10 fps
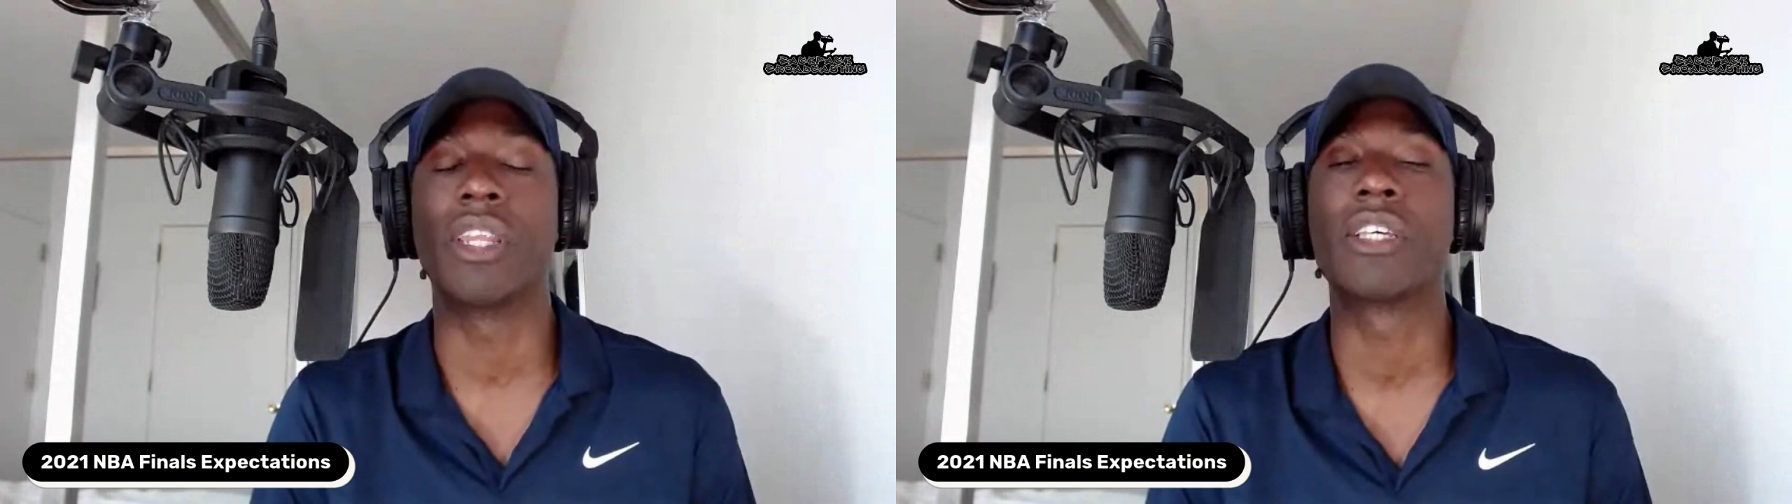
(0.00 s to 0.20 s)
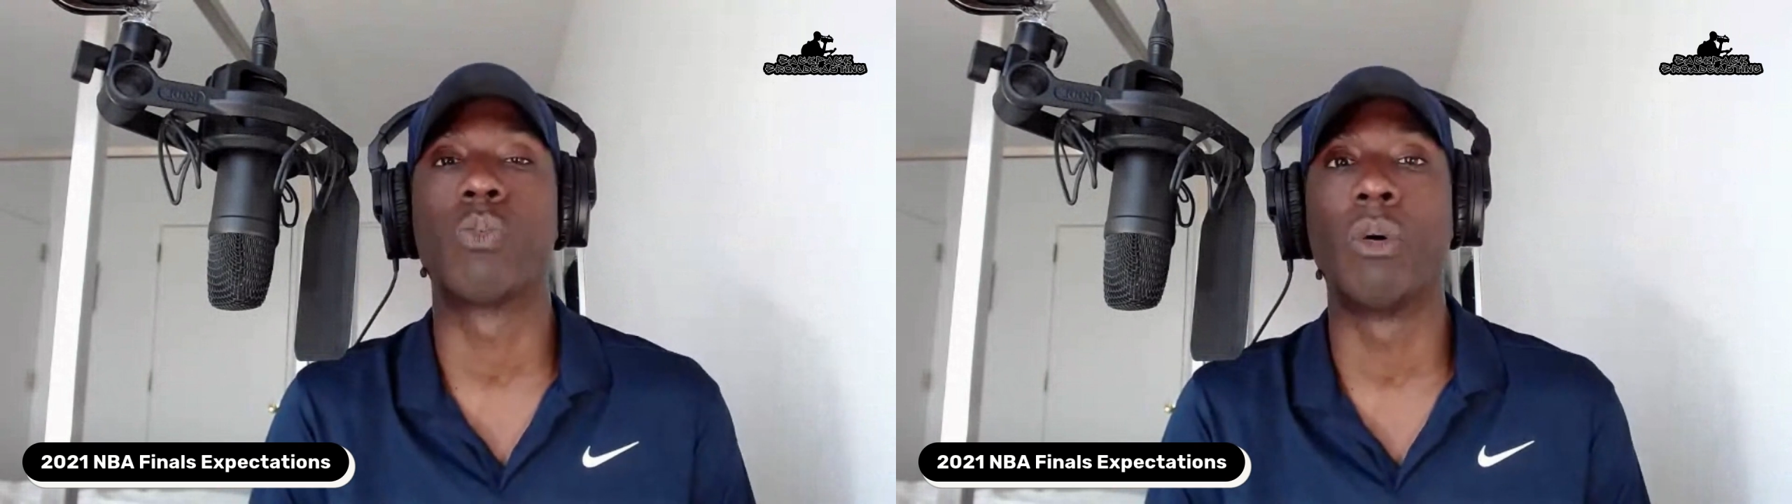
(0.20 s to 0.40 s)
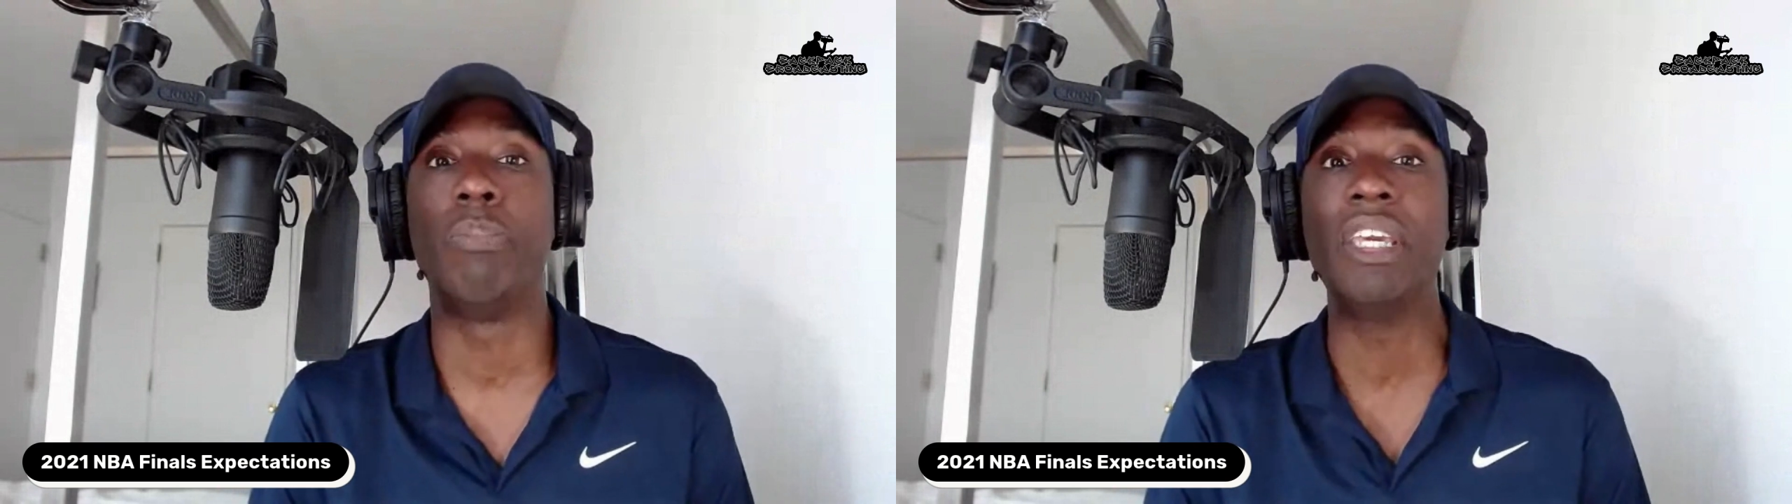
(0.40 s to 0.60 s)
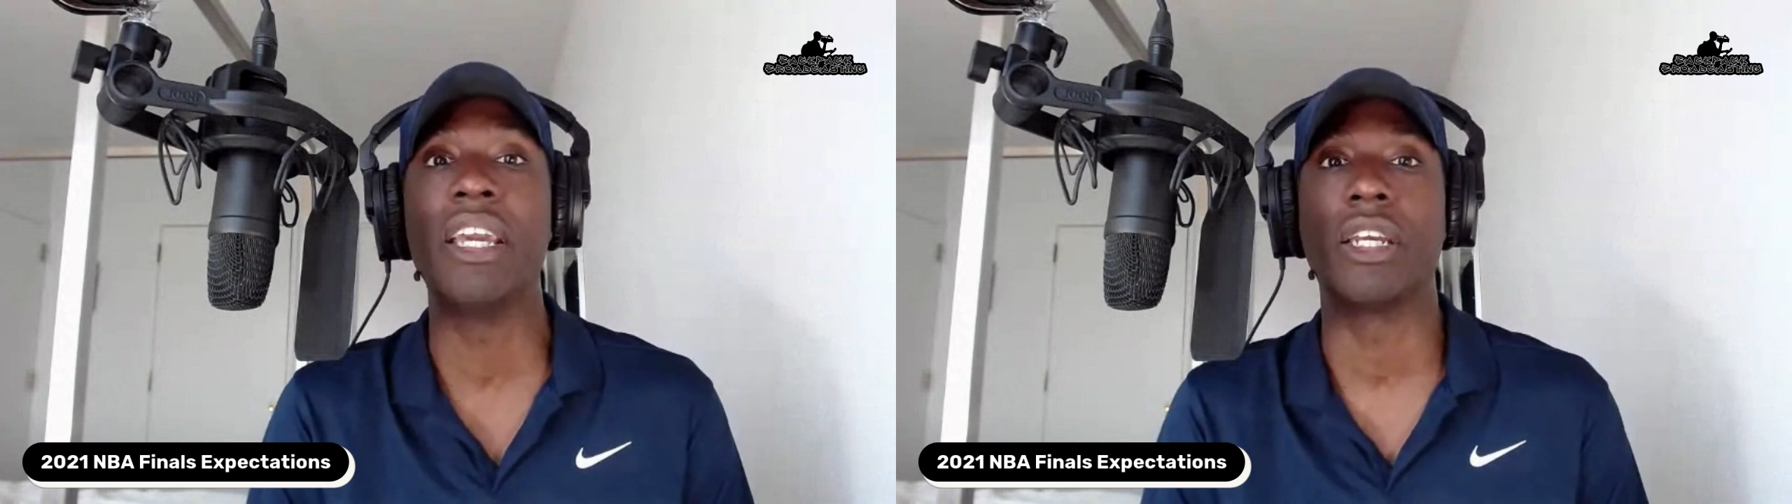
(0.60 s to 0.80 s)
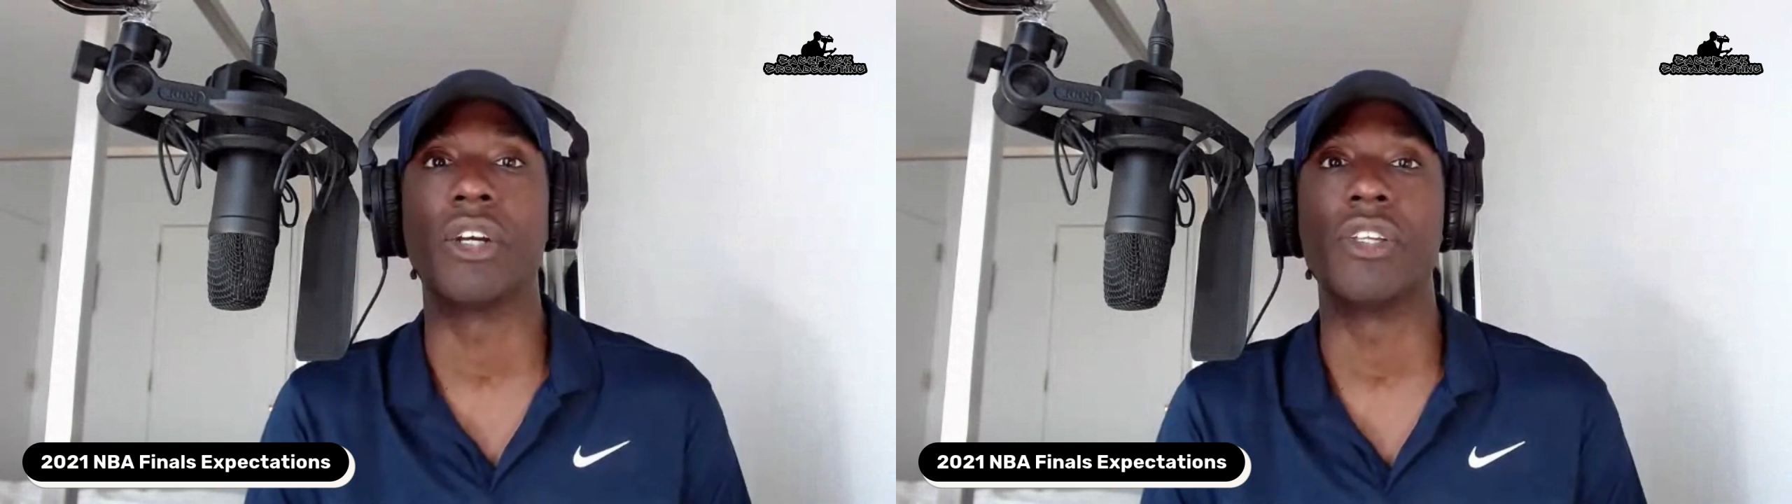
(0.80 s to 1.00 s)
that this will
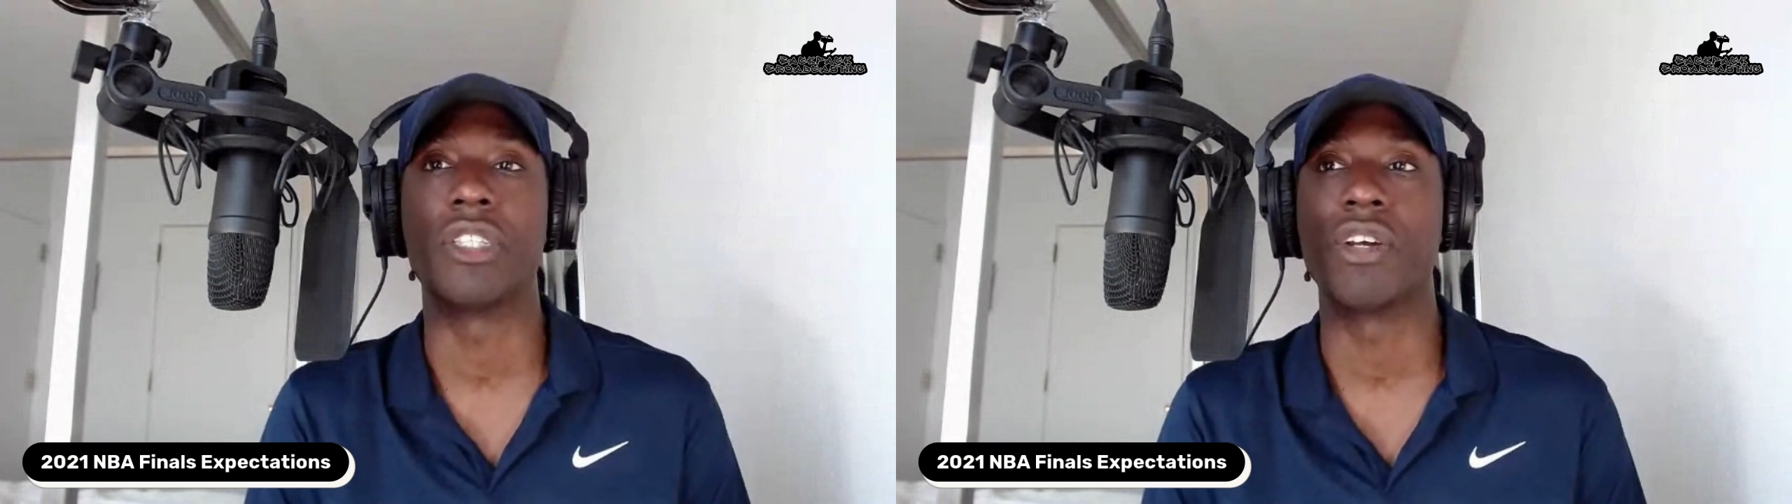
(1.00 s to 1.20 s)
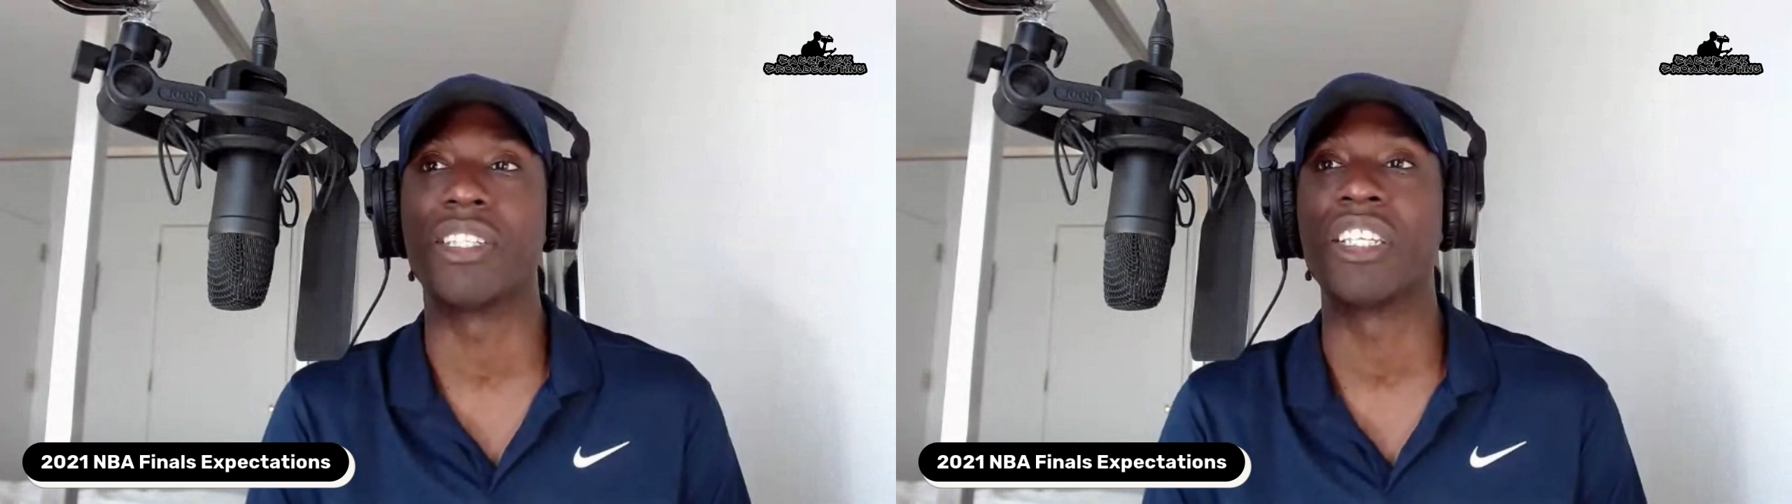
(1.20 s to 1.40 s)
be a good series.